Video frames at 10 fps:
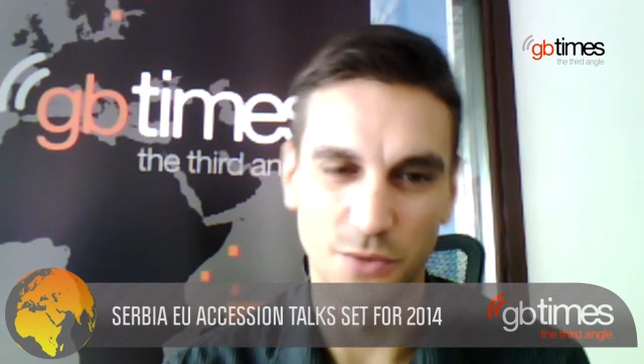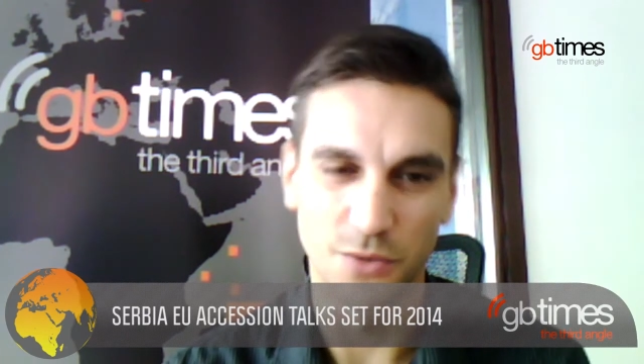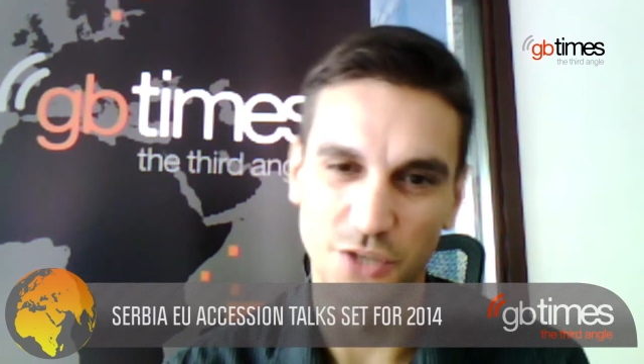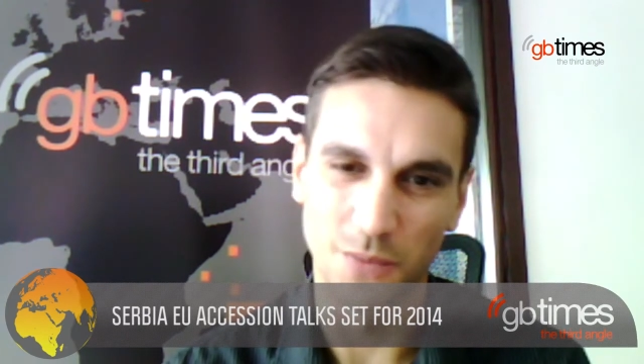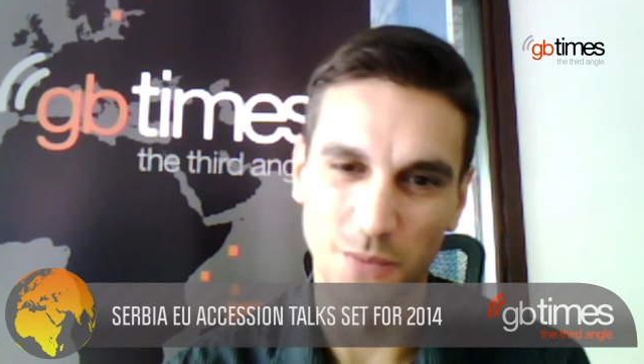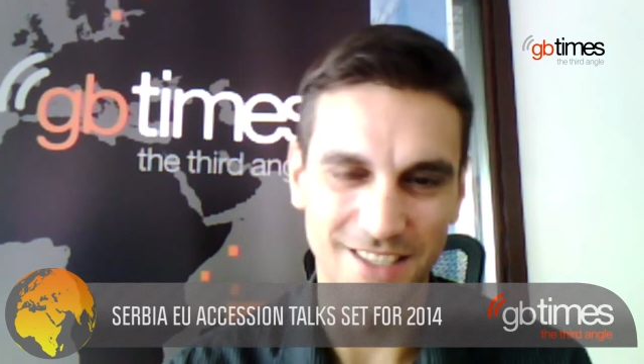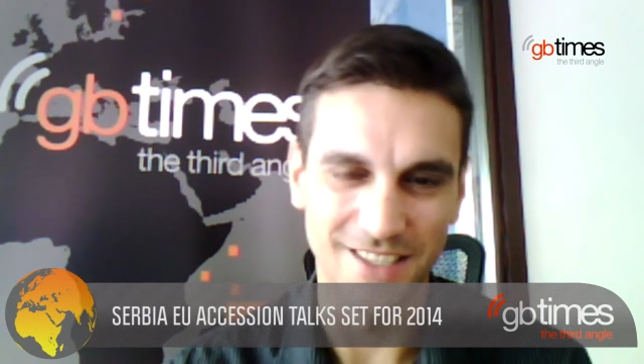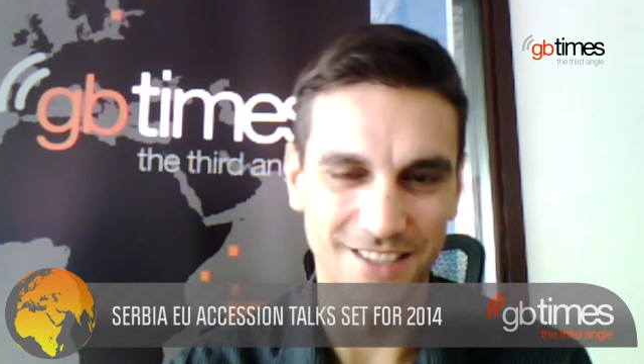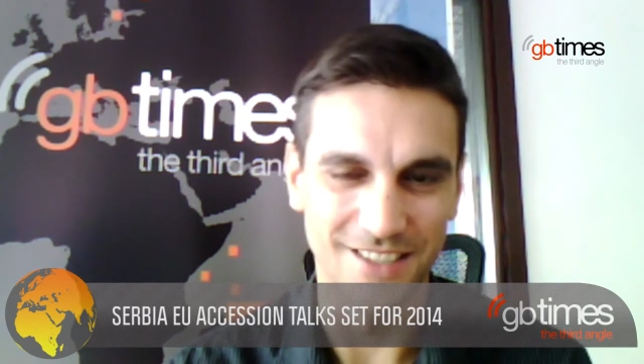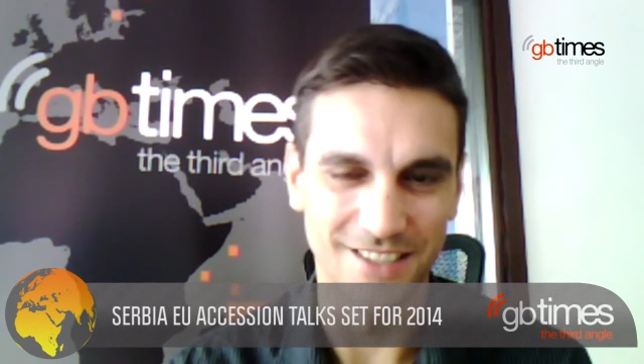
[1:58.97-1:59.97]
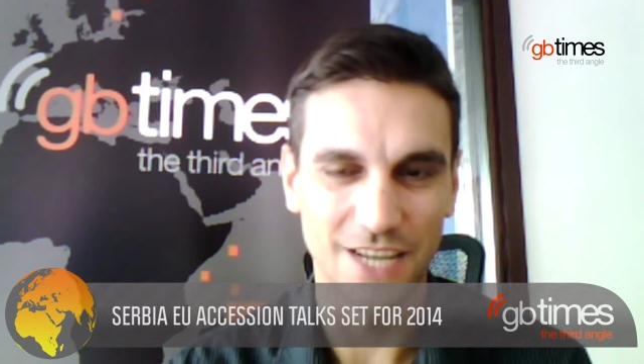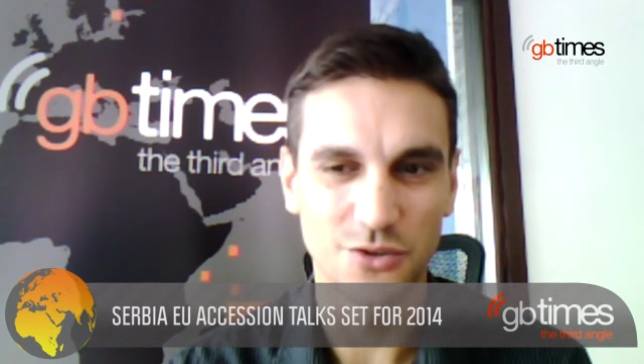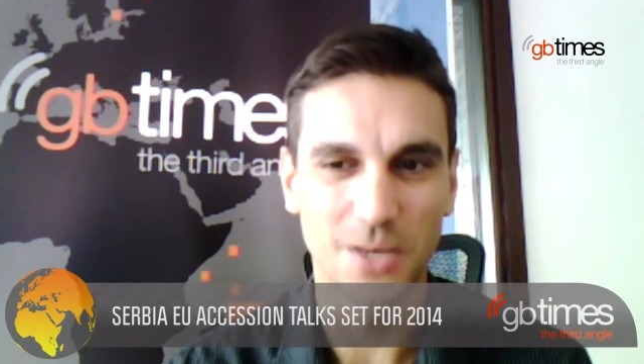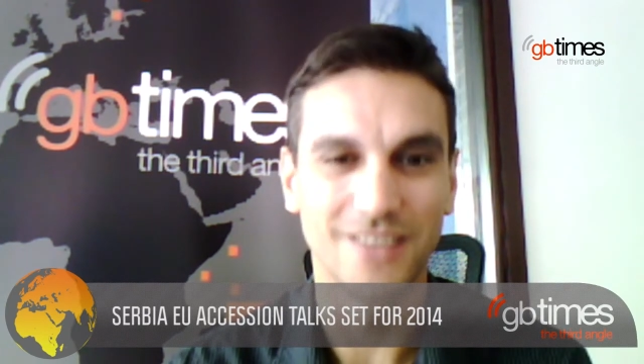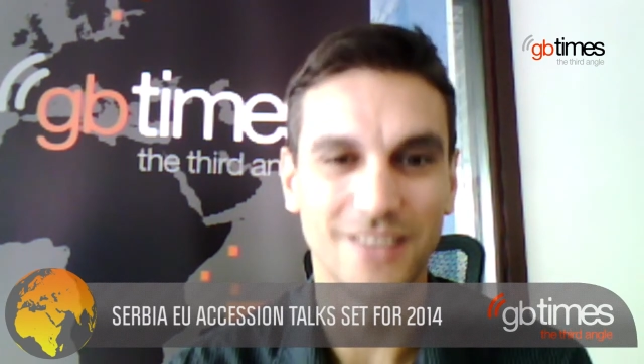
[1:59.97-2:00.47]
which places the
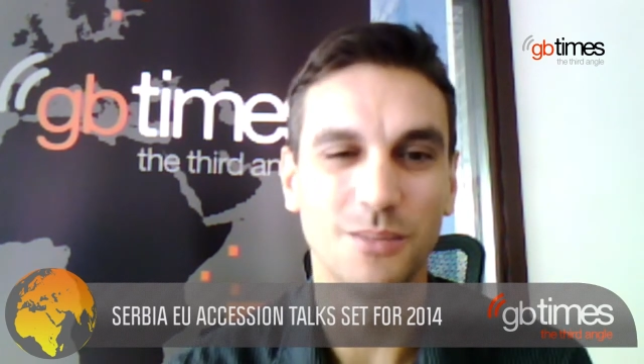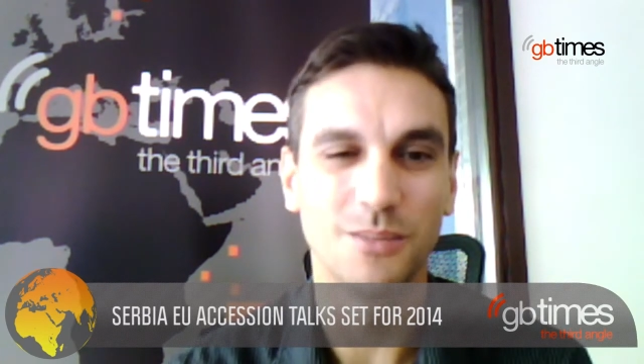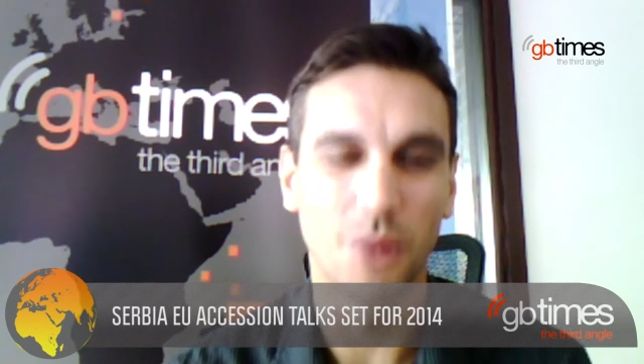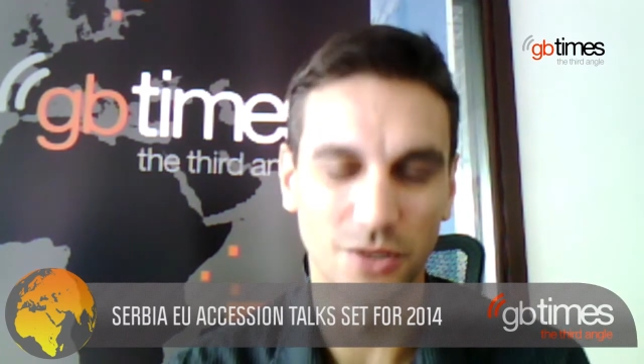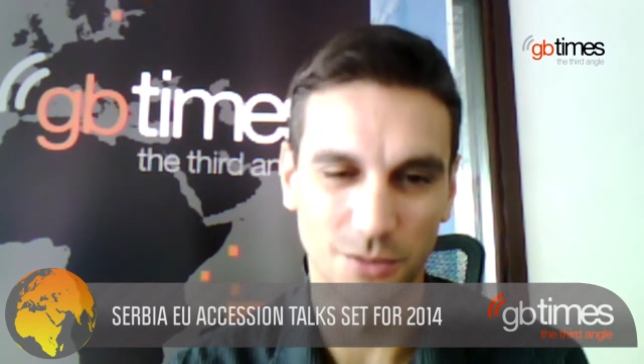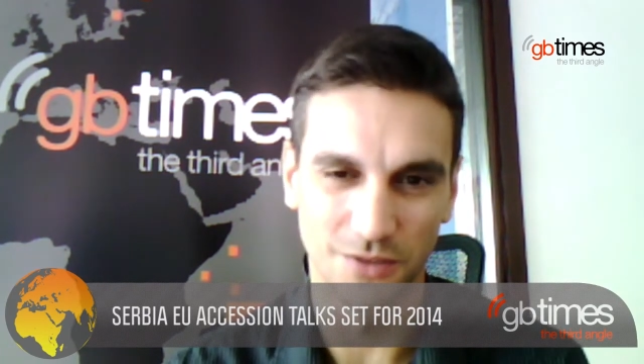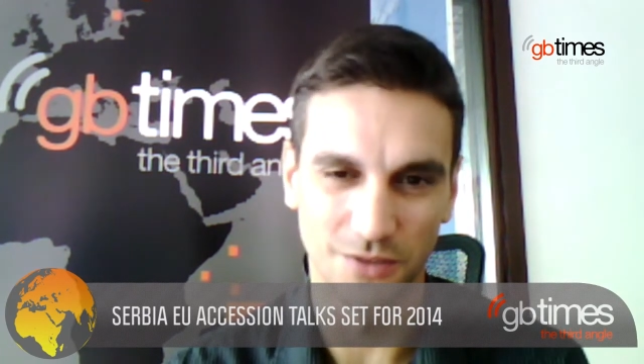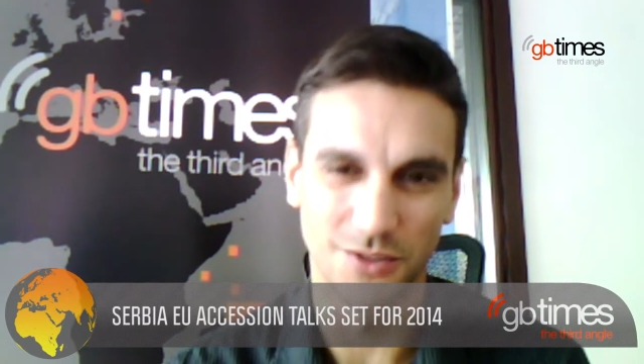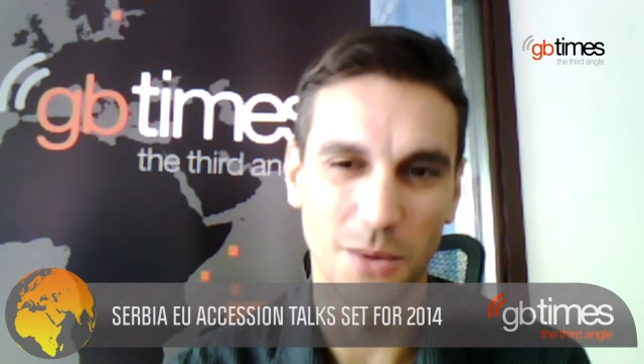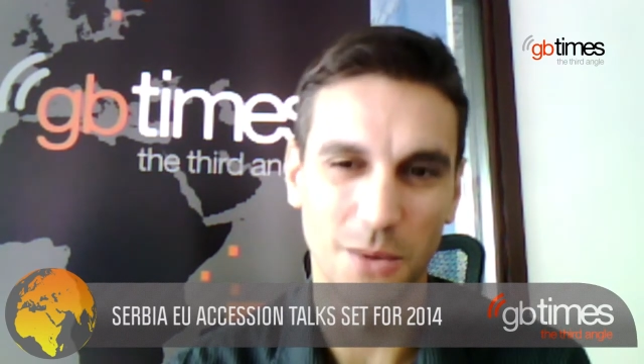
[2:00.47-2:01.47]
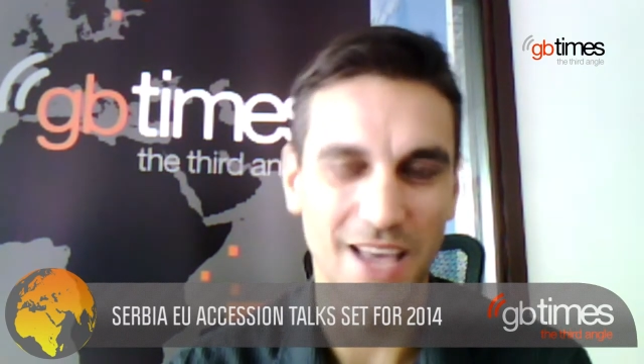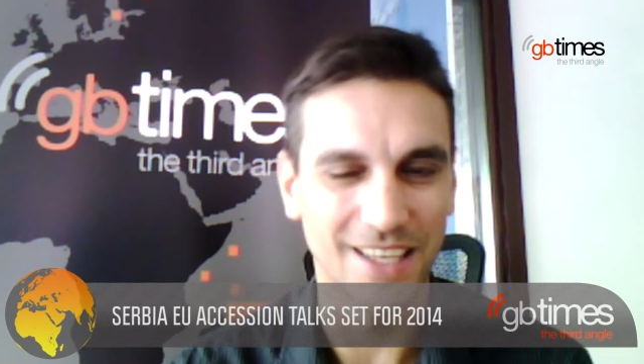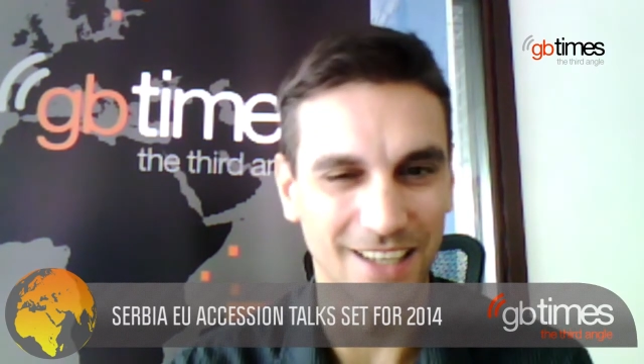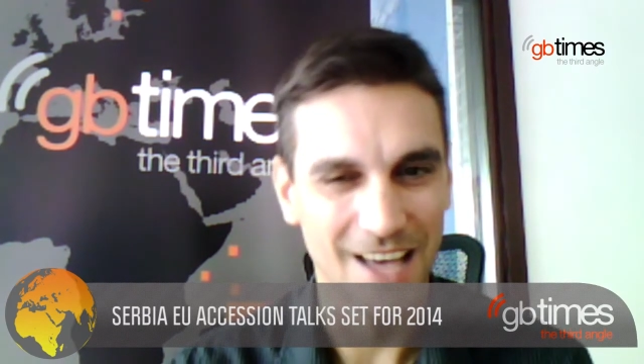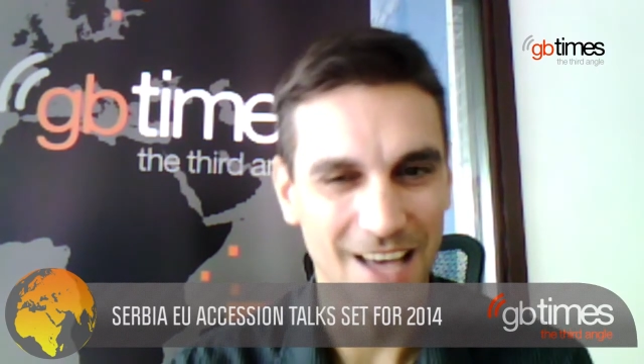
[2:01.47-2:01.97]
country at the bottom of the
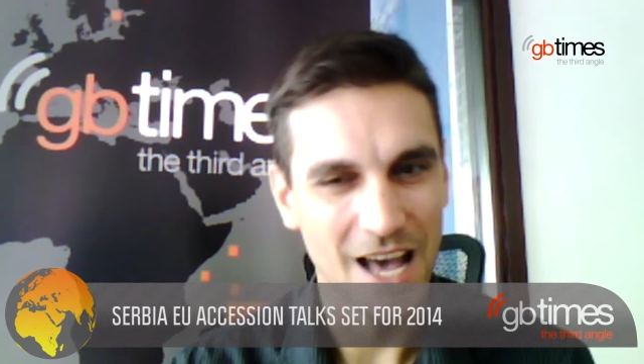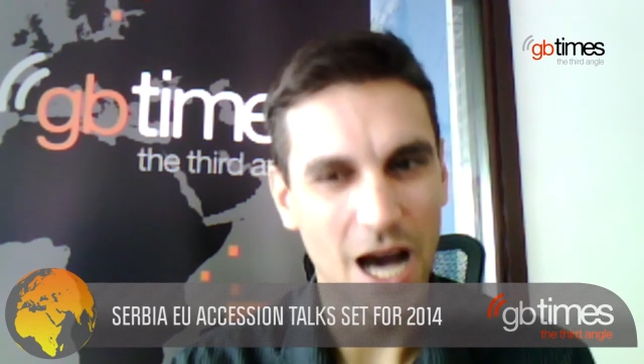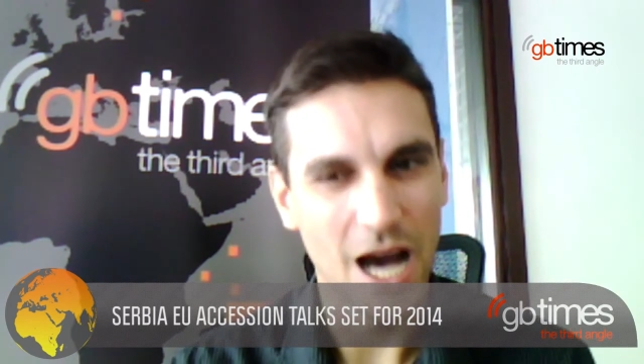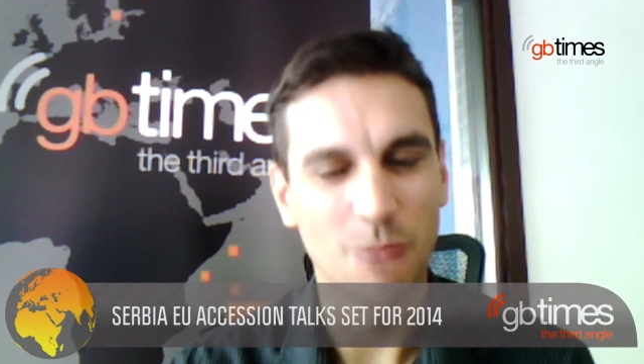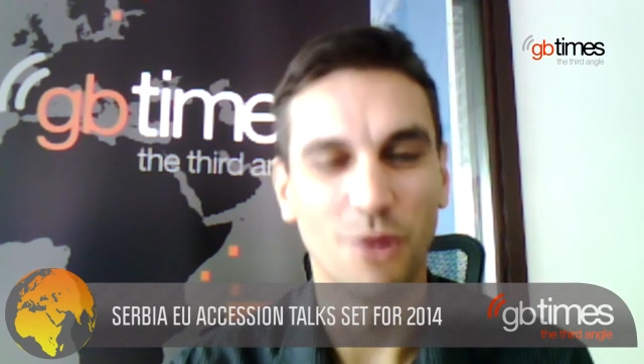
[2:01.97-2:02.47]
ranking, above